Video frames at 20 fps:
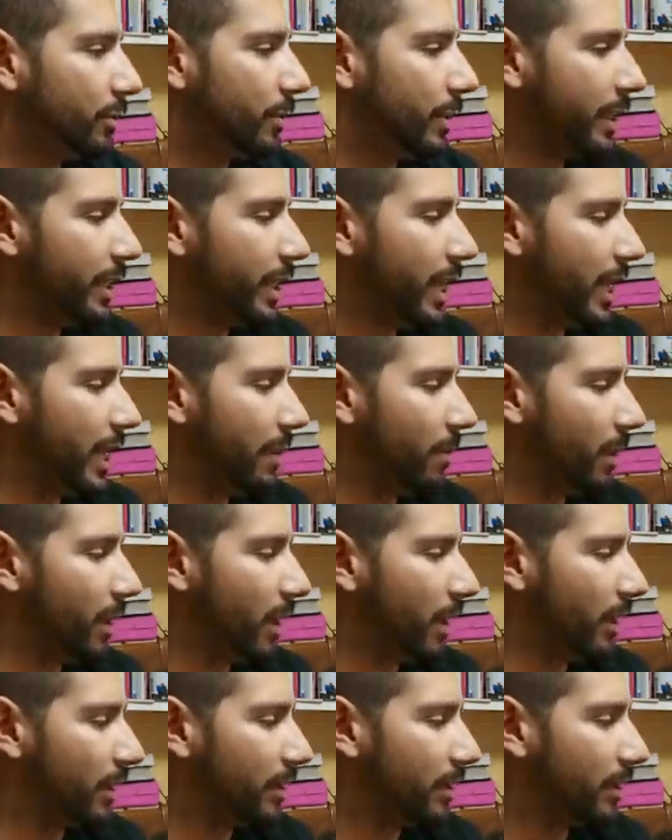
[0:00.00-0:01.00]
There's many
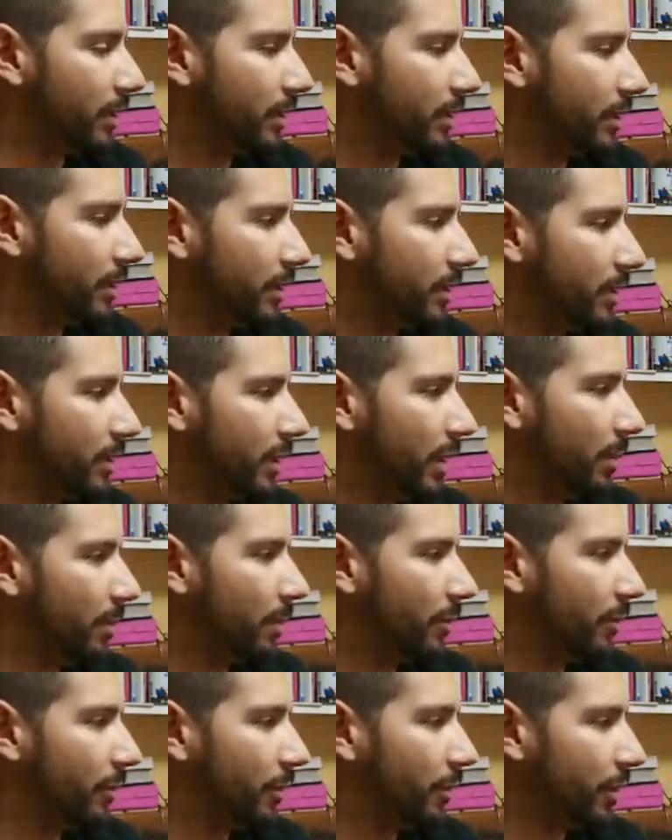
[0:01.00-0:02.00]
ad blocks.
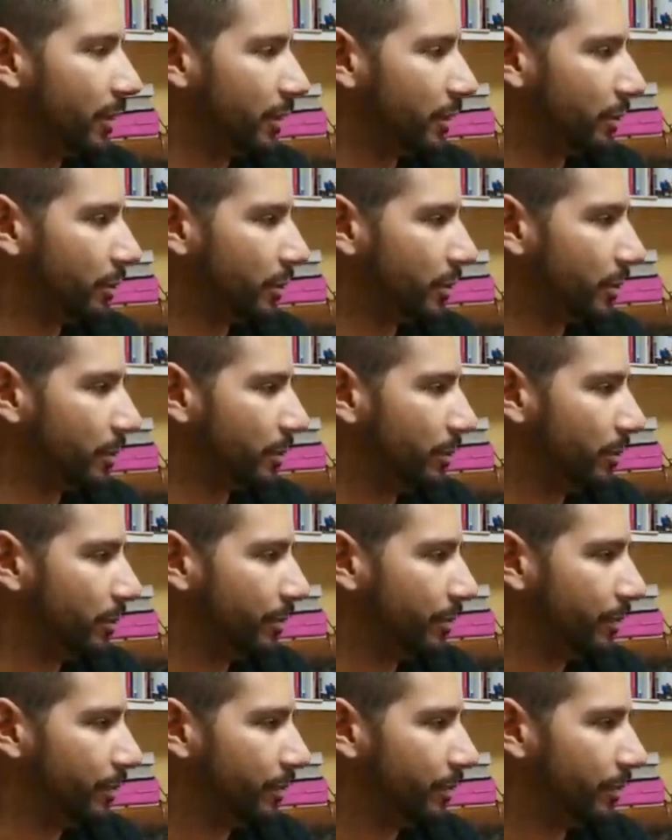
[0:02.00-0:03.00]
I prefer this one,
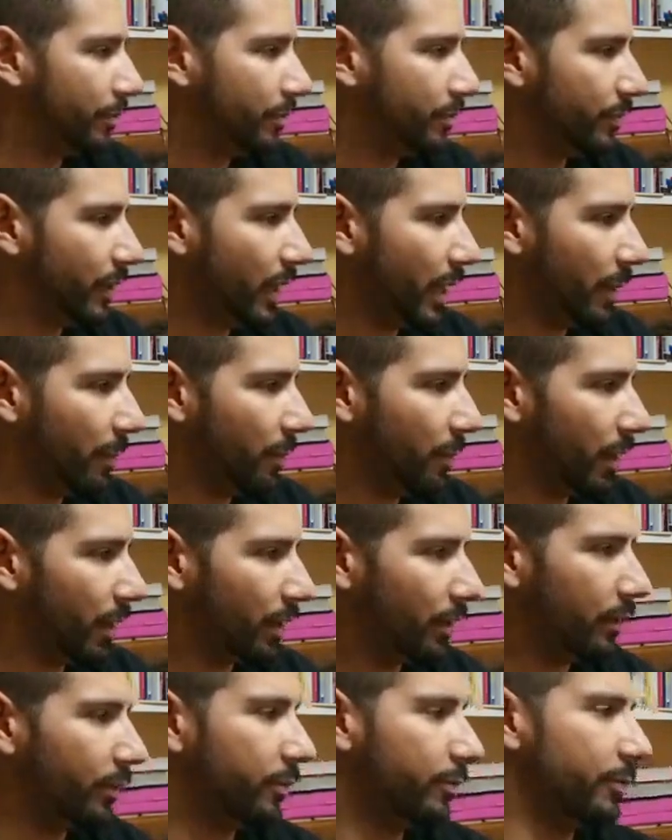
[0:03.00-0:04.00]

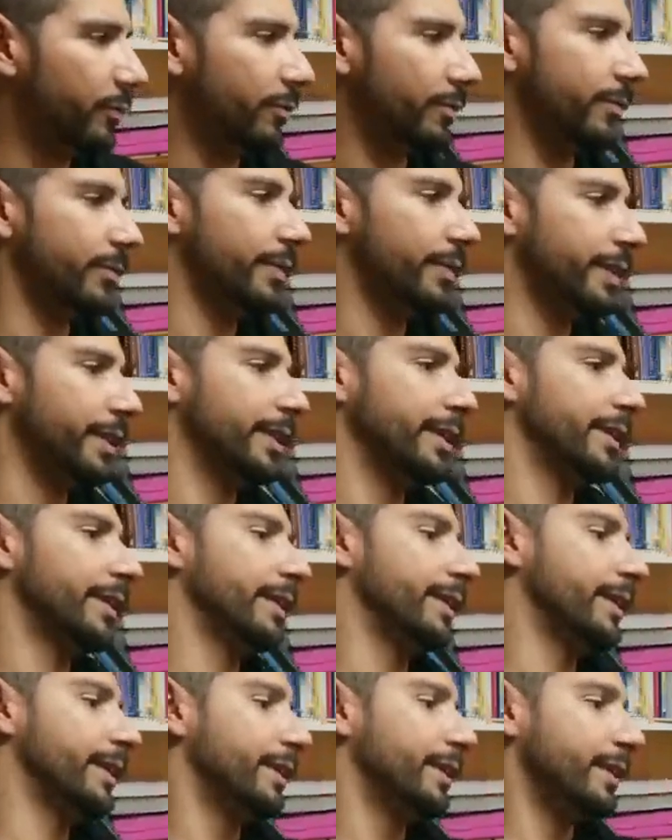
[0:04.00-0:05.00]
AdBlock.
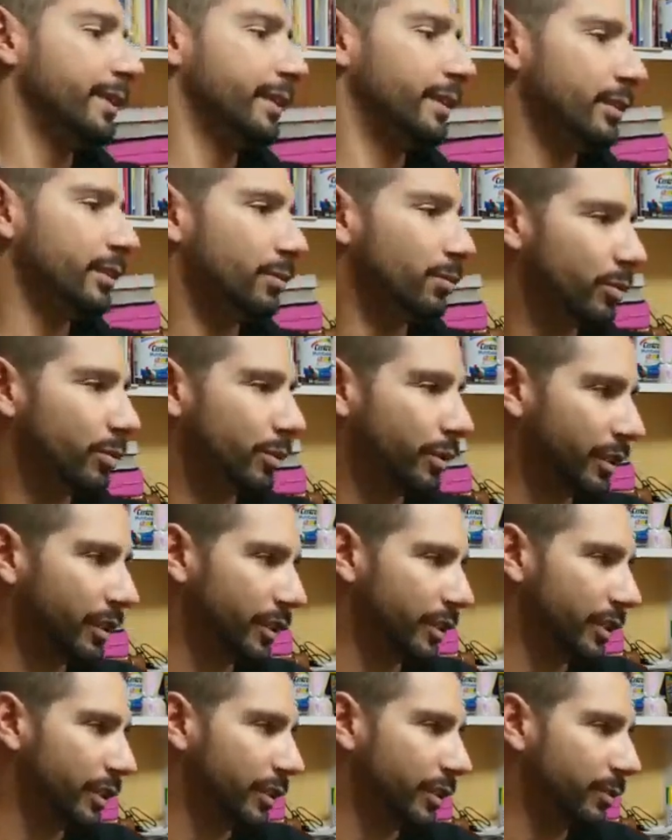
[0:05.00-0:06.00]
It's
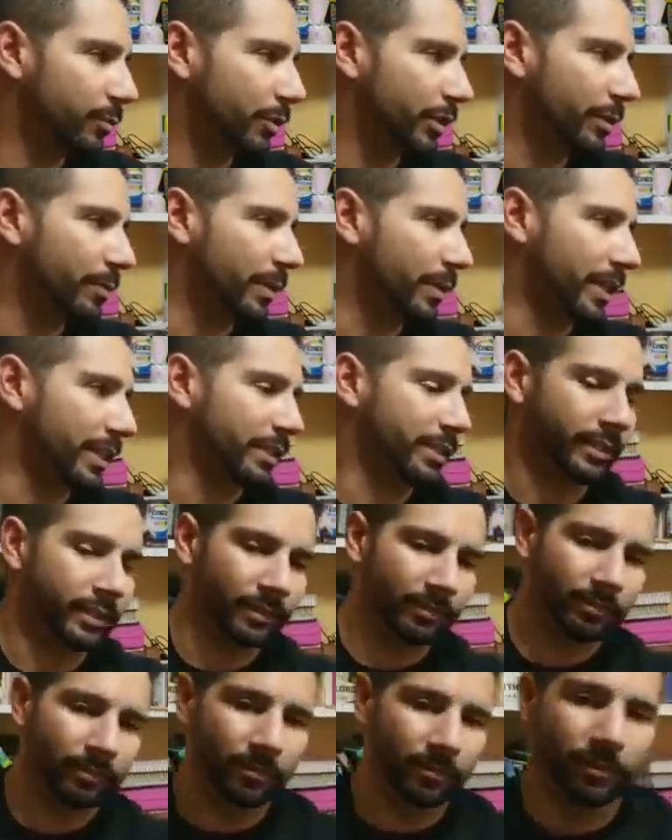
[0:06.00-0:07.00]
pretty
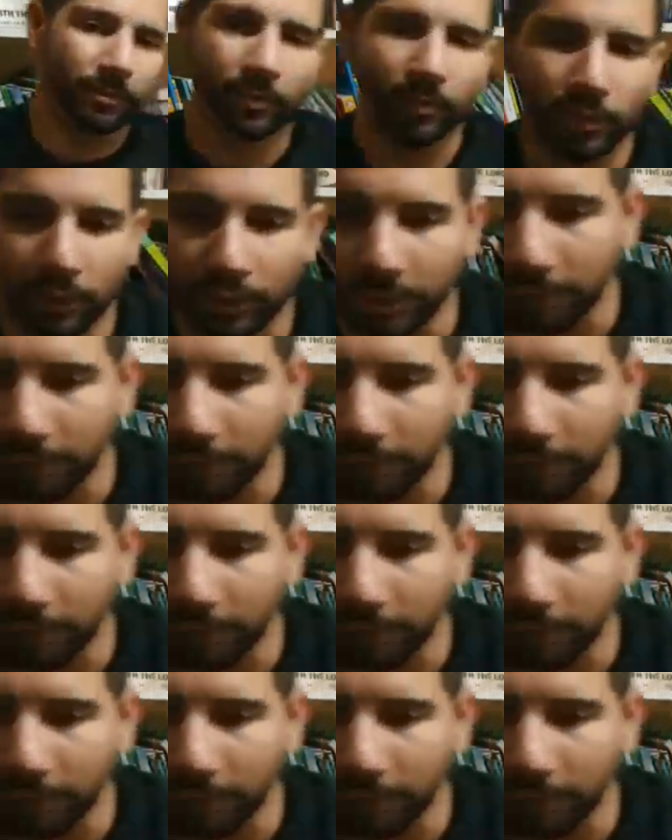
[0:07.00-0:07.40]
basic. You